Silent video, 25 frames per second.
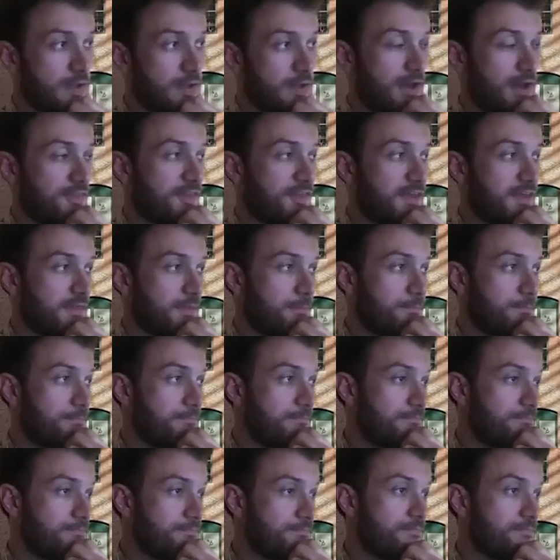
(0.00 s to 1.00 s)
And I think
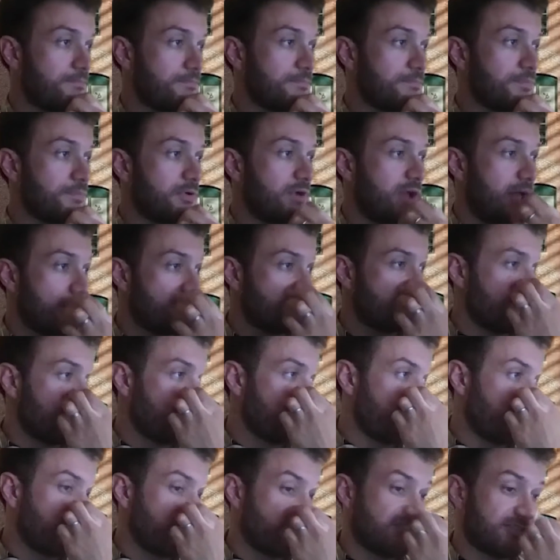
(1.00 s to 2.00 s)
perhaps the
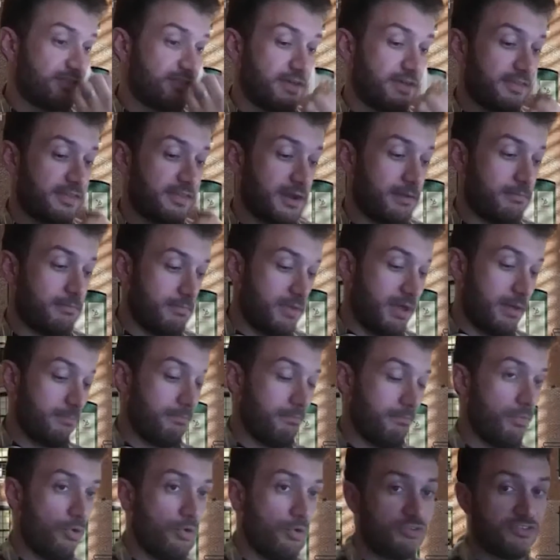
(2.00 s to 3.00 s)
biggest thing that
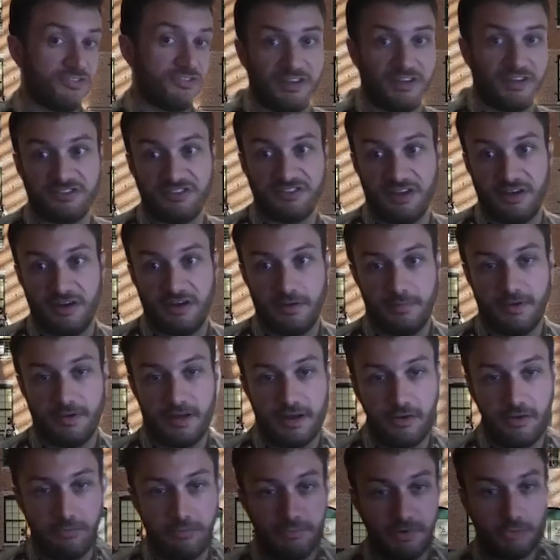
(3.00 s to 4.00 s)
I'm most excited about,
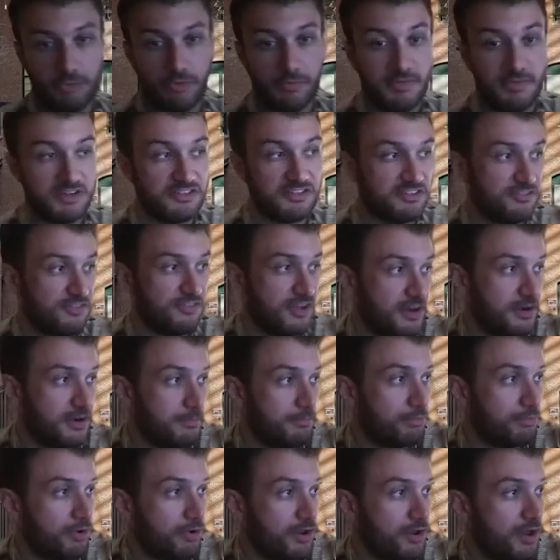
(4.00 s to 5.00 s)
I would be remiss if I
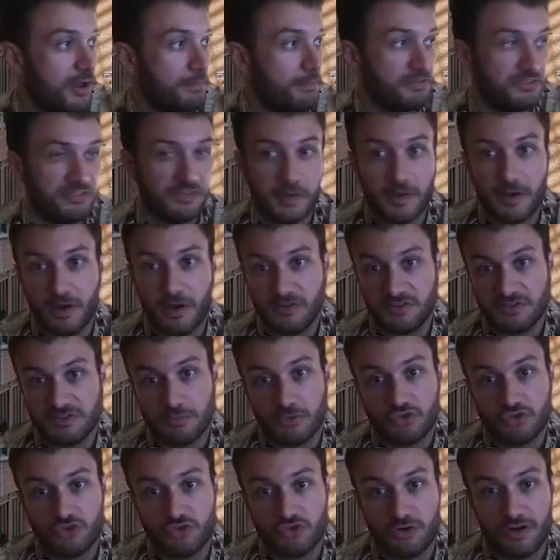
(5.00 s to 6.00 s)
didn't bring it up, is the
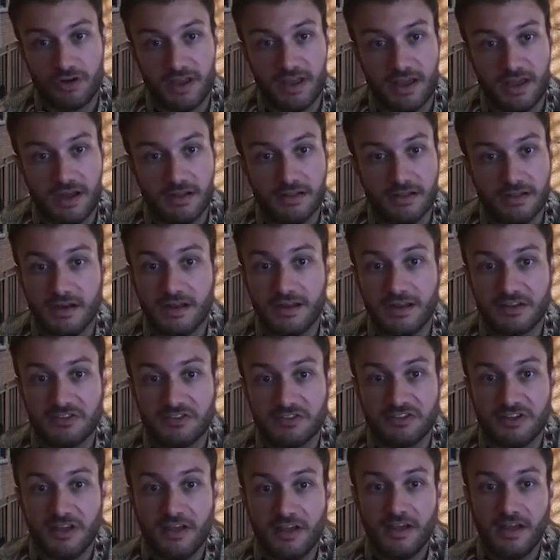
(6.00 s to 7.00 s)
customer journey analytics.